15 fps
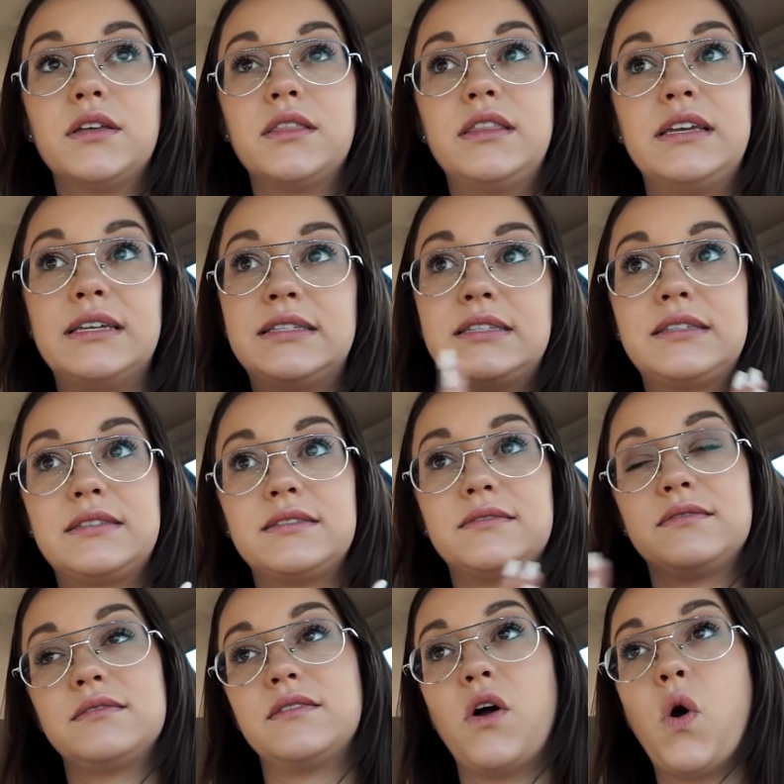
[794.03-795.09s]
This
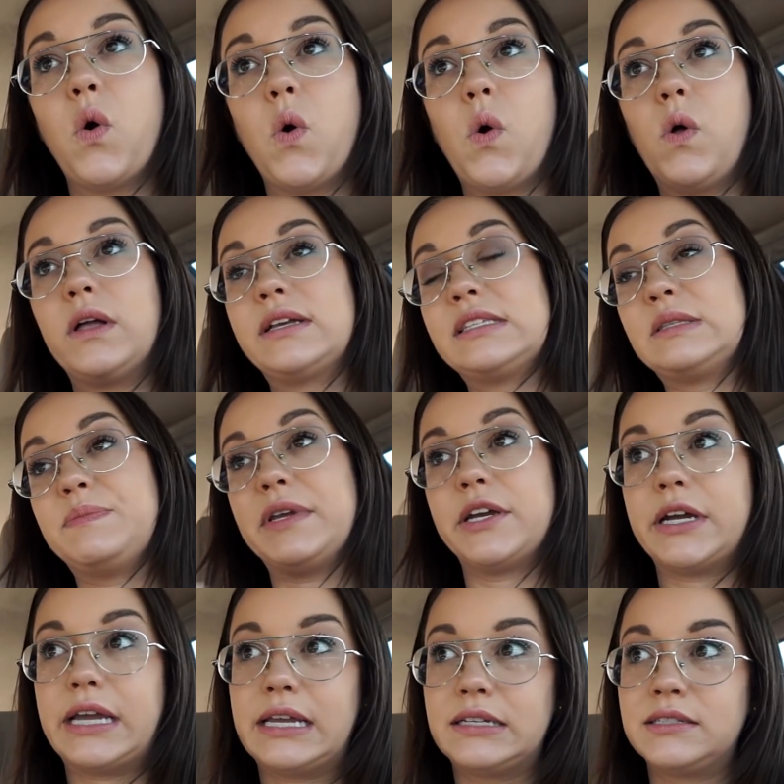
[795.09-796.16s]
whole
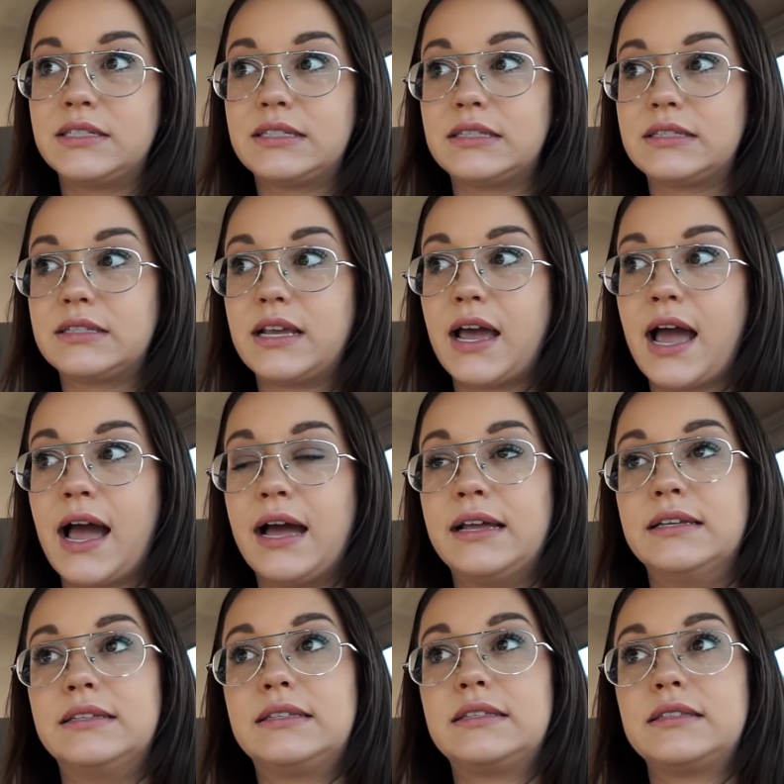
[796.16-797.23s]
experience
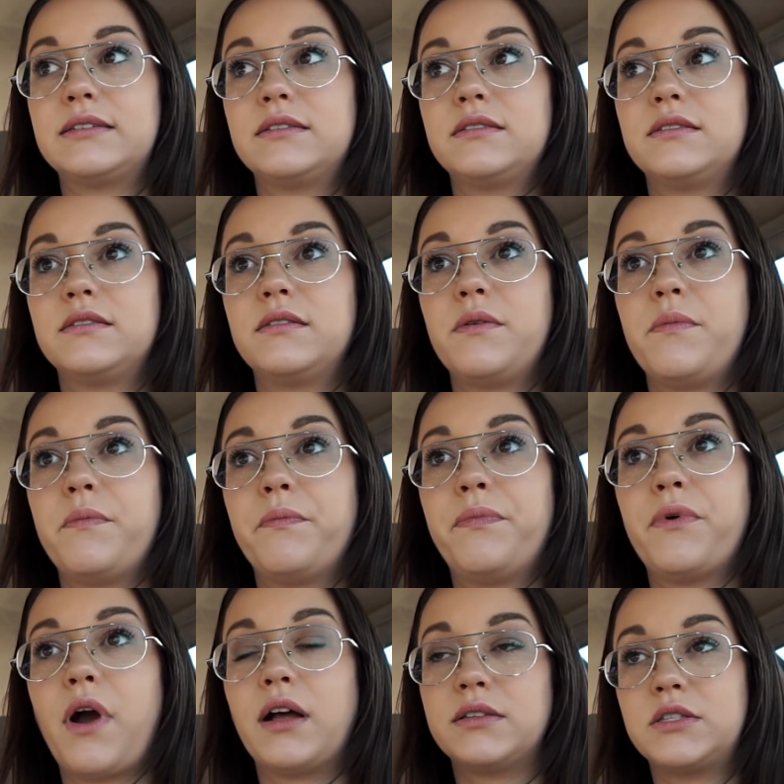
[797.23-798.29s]
has
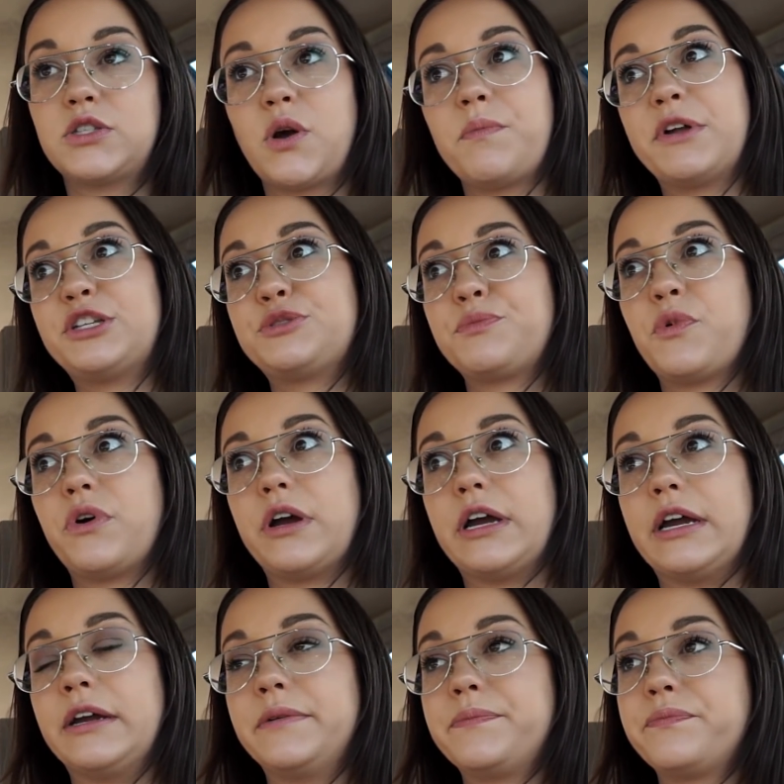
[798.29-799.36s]
brought so much
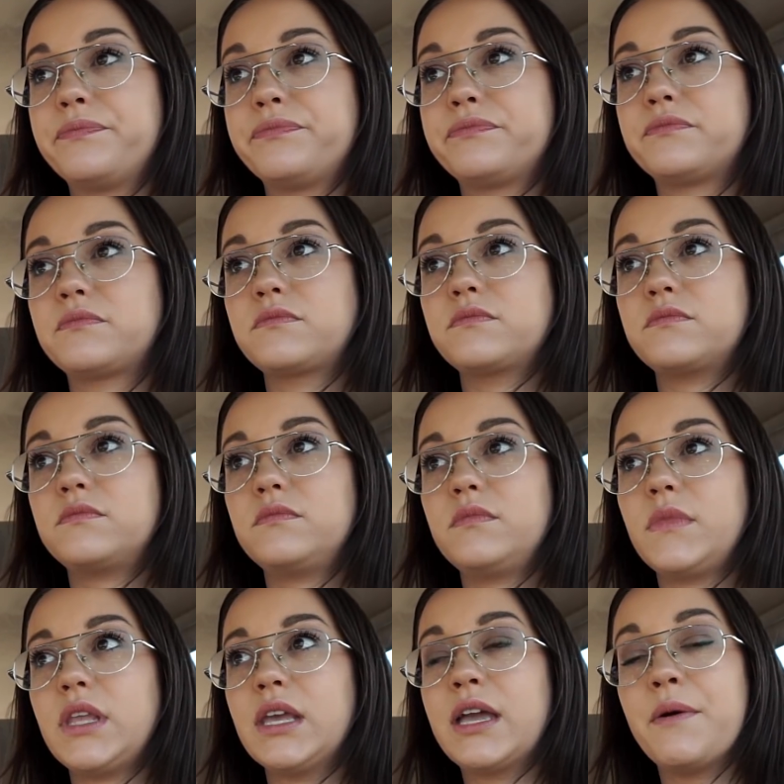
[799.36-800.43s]
more
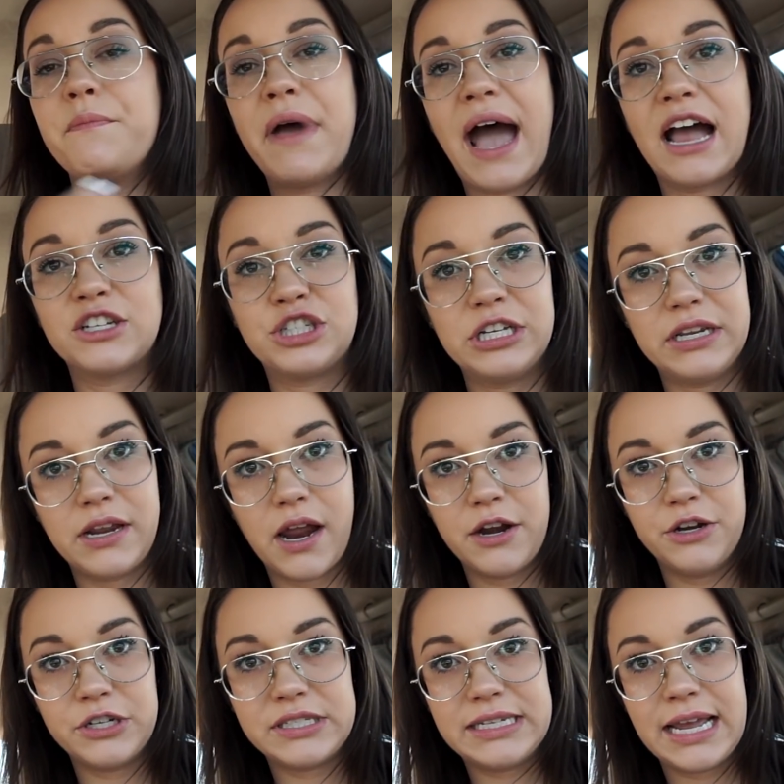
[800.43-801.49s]
compassion and
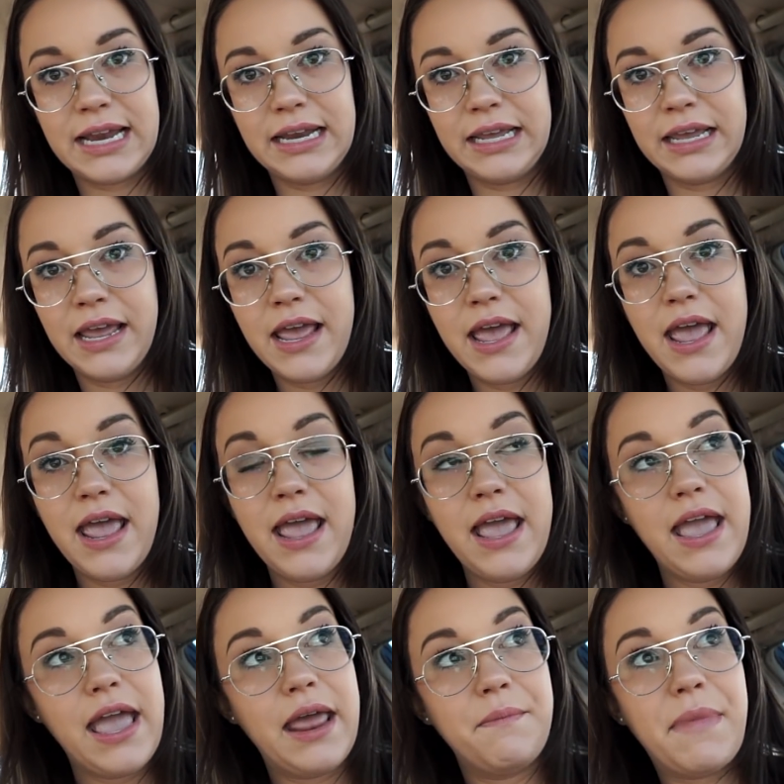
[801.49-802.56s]
understanding
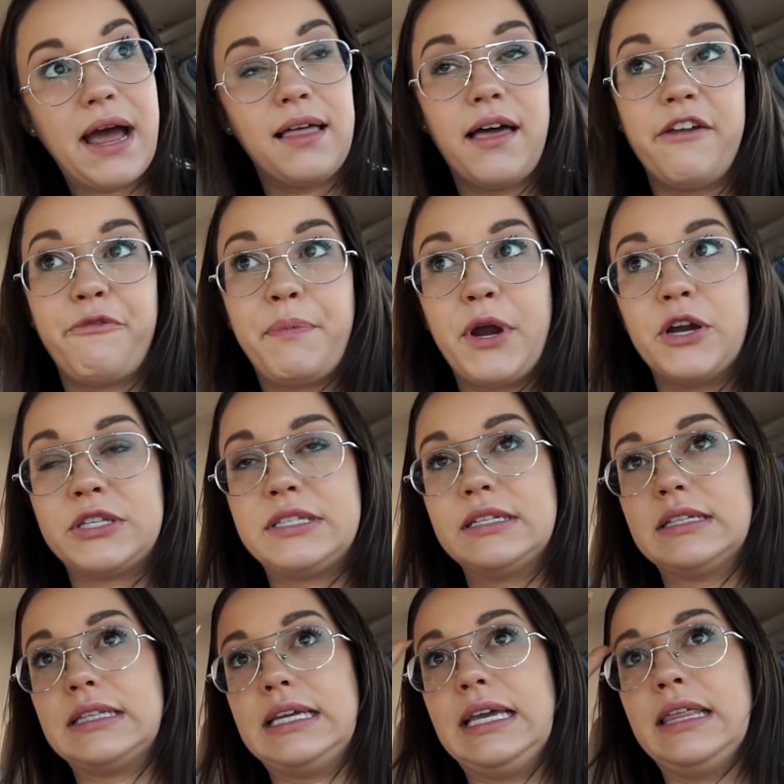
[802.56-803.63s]
in my life
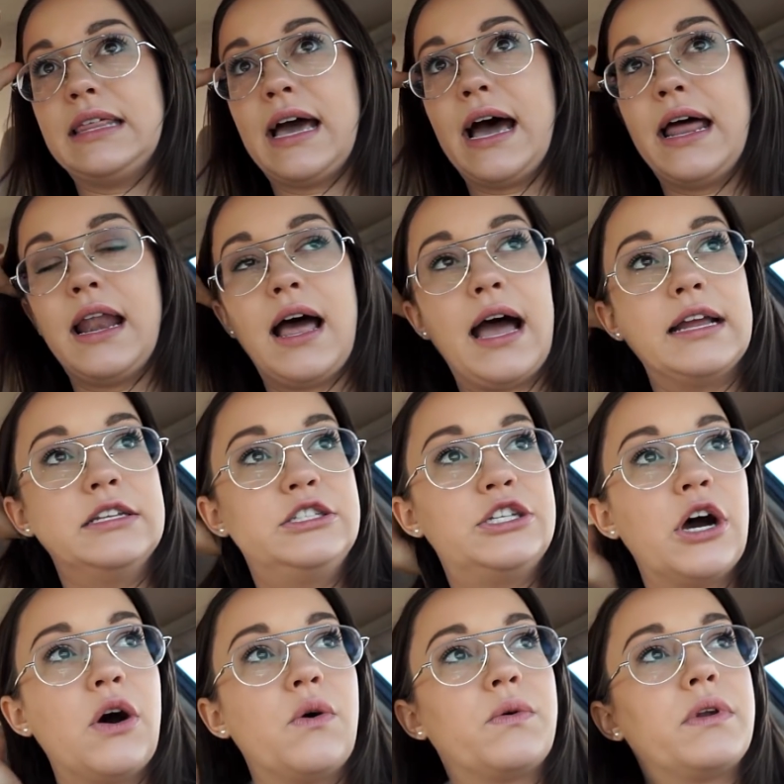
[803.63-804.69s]
personally, that
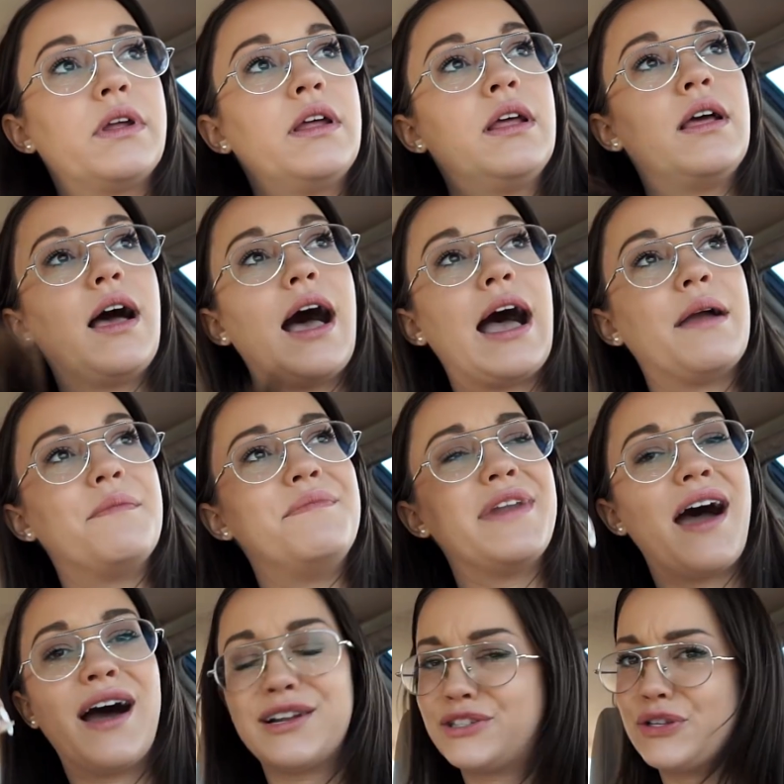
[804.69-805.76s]
I'm
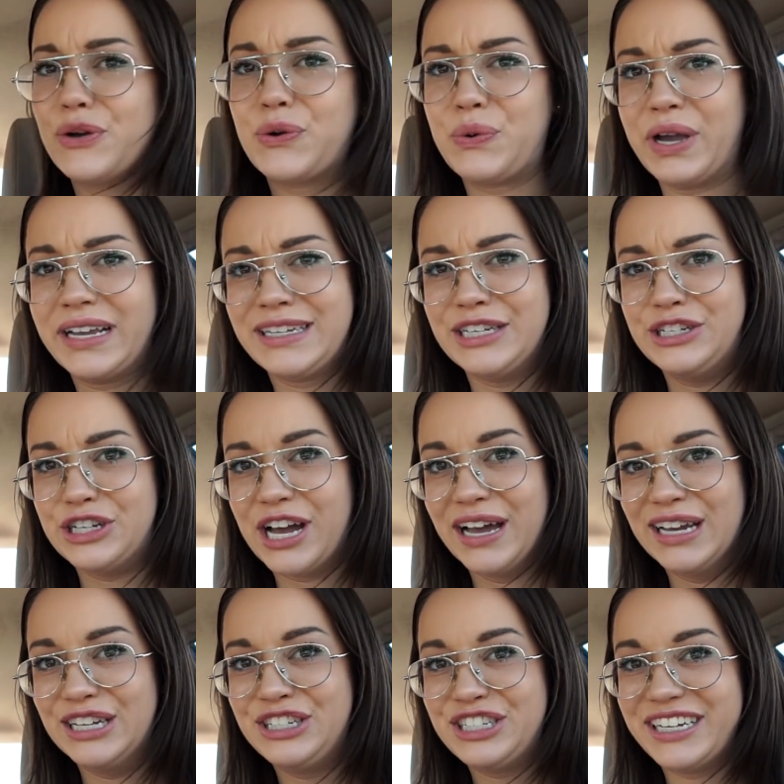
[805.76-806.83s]
not so quick to
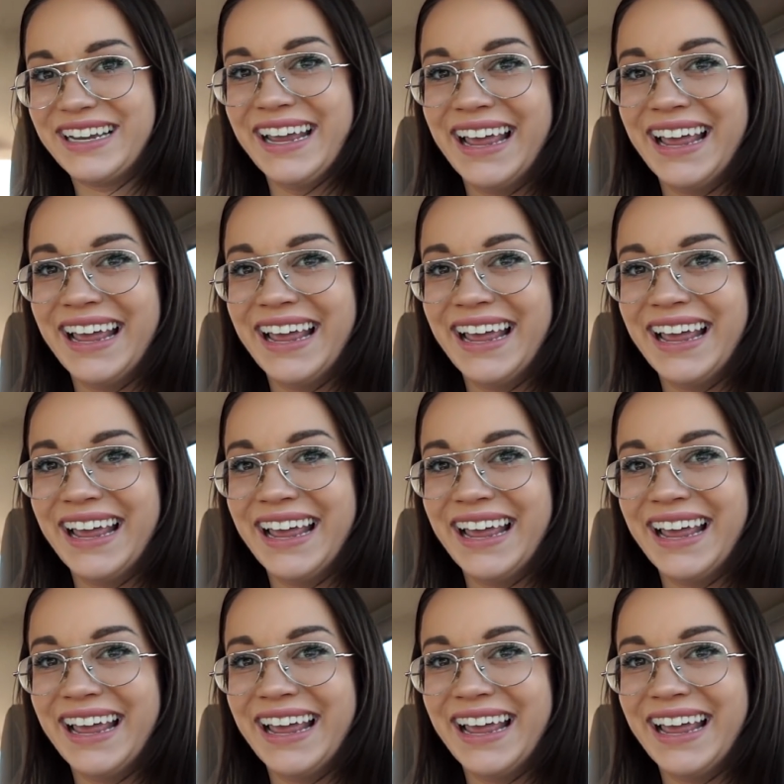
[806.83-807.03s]
judge